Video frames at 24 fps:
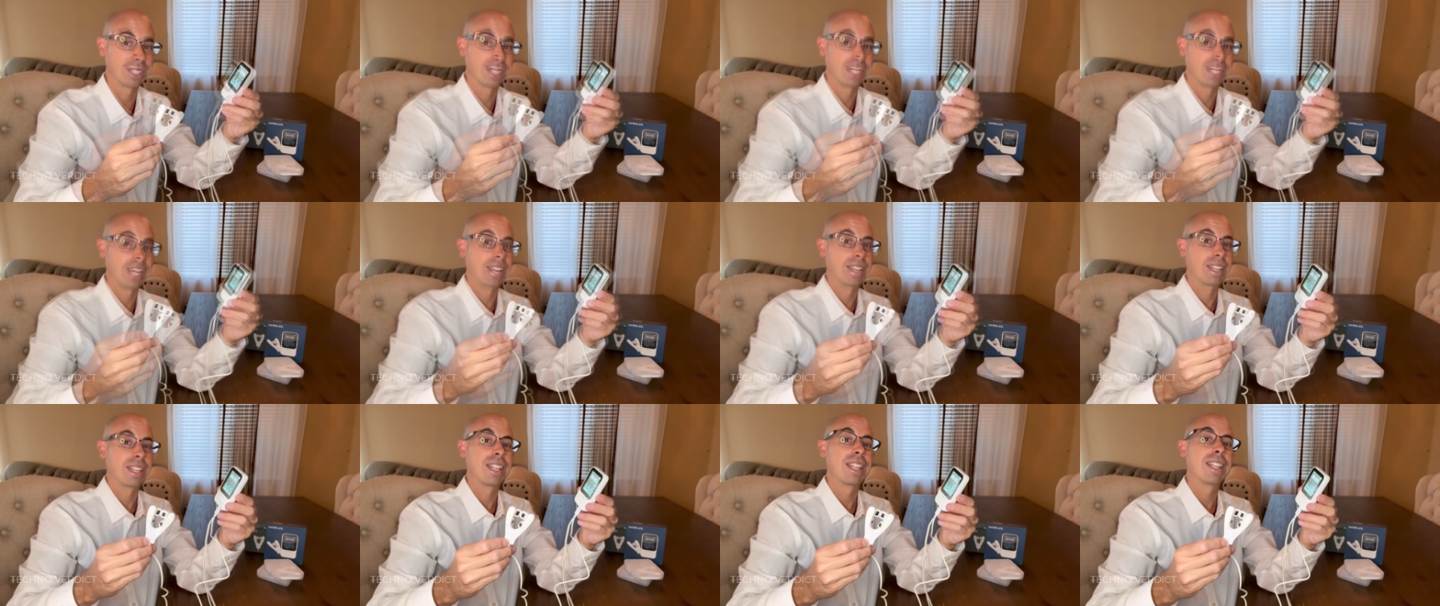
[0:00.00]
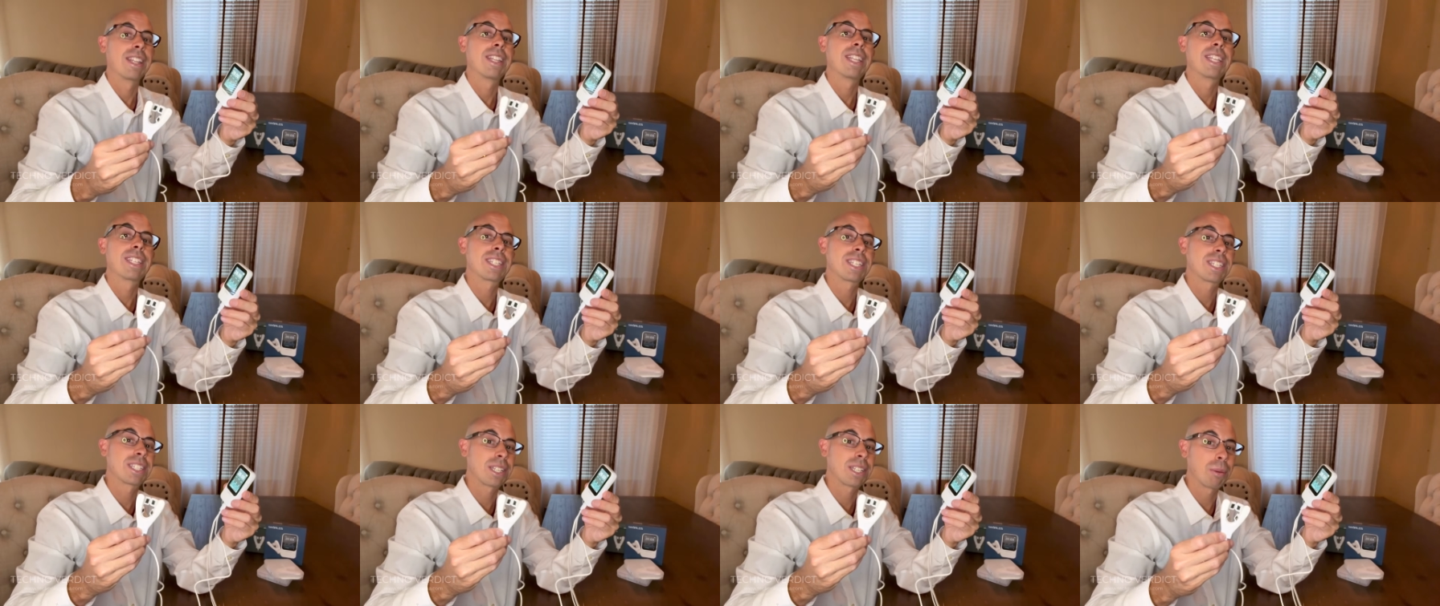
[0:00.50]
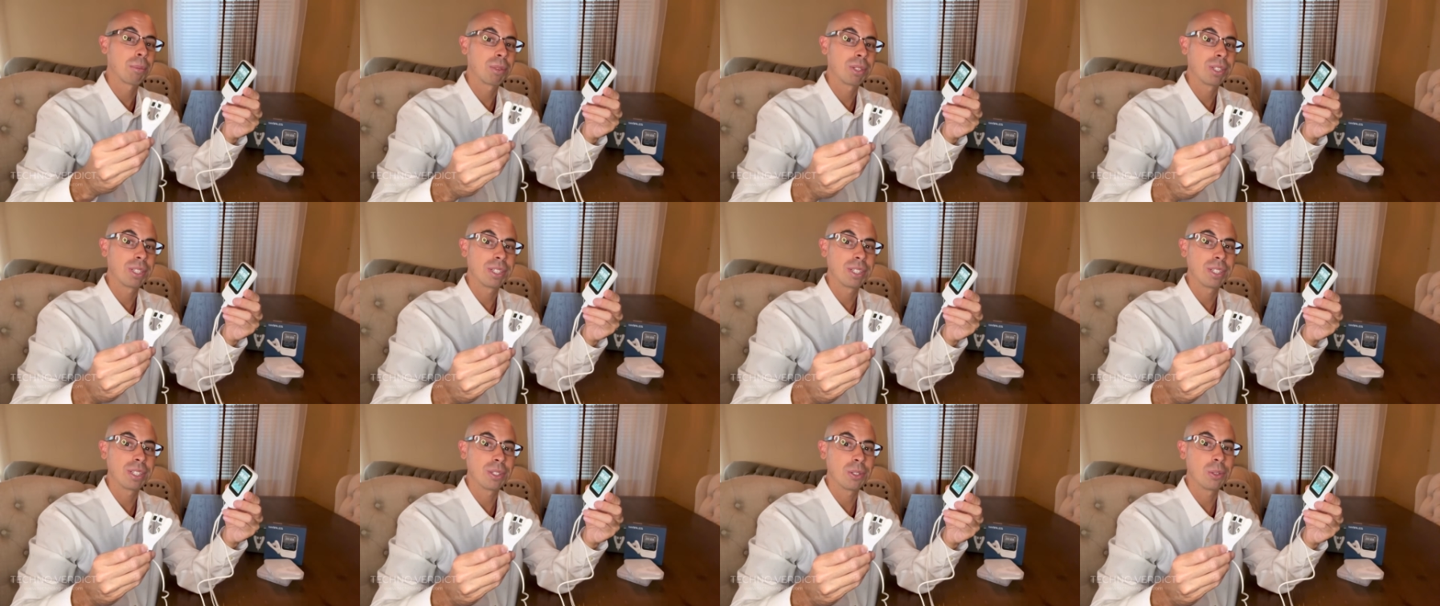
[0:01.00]
Again, this is
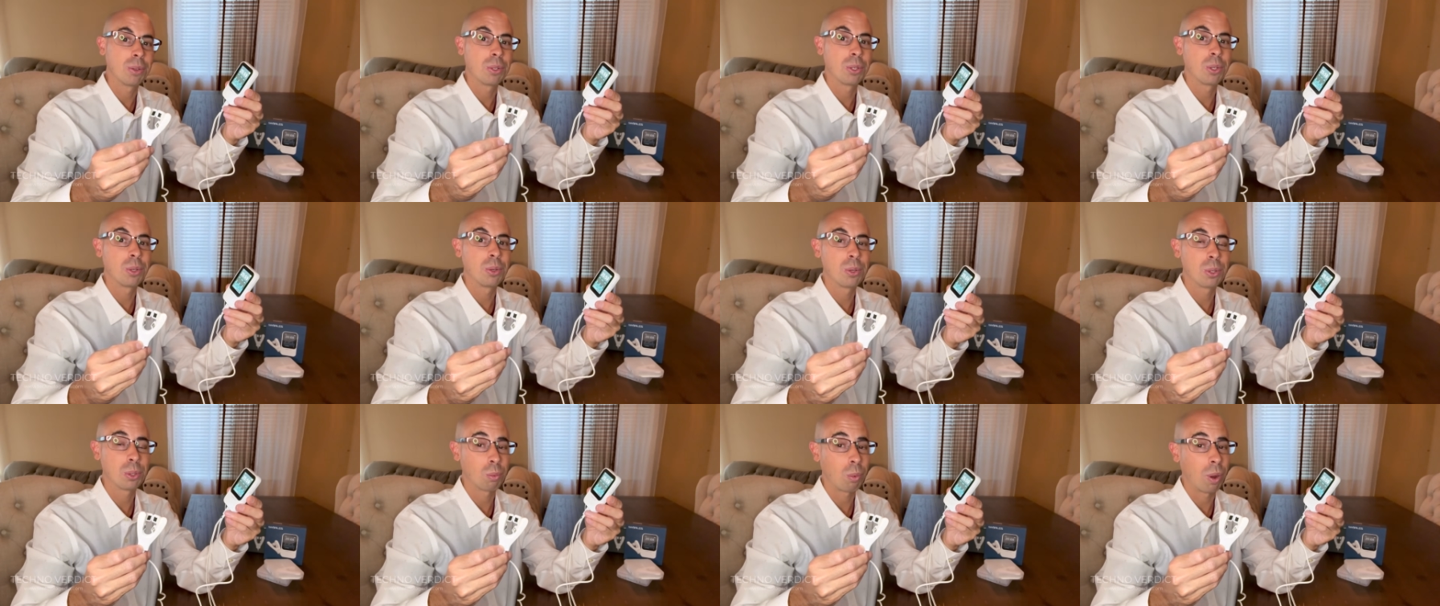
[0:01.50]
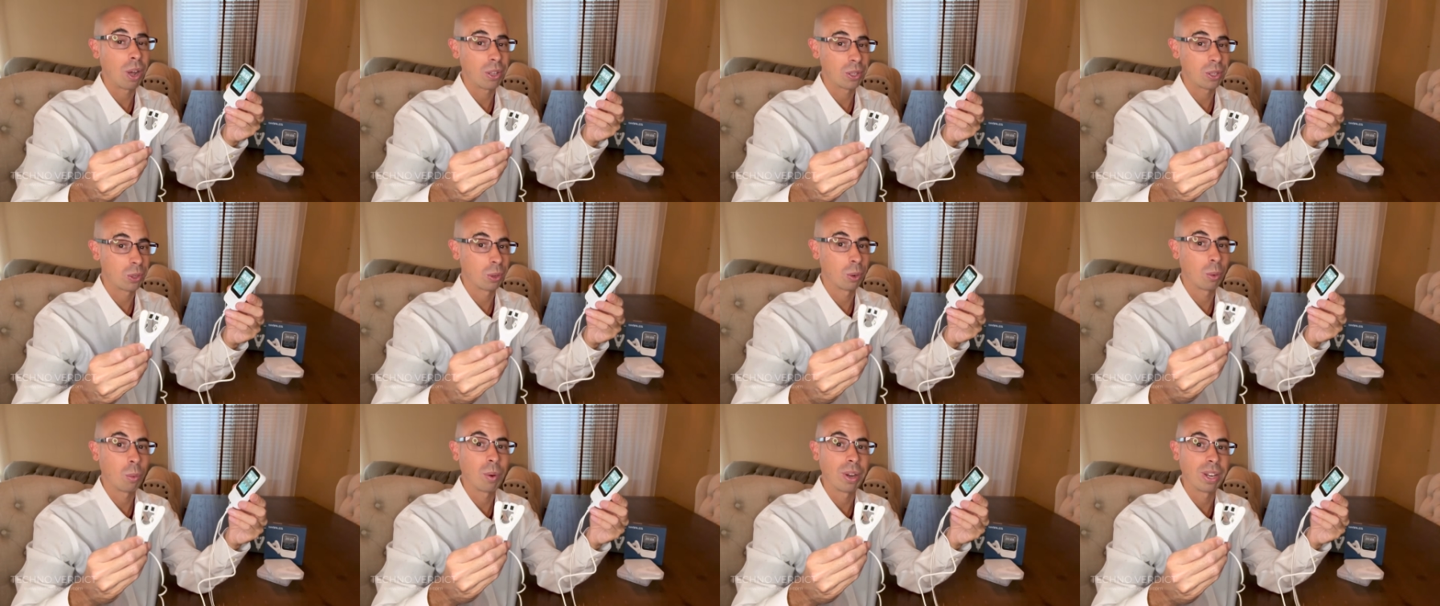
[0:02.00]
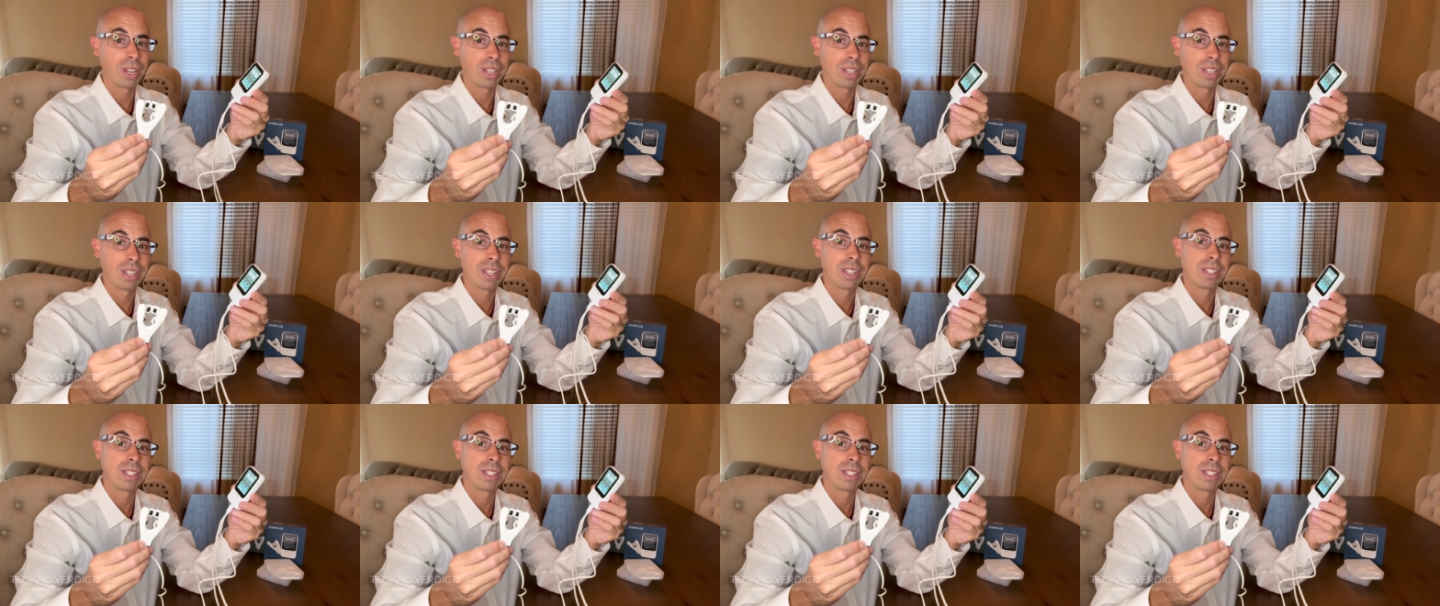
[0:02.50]
something you use while you're awake,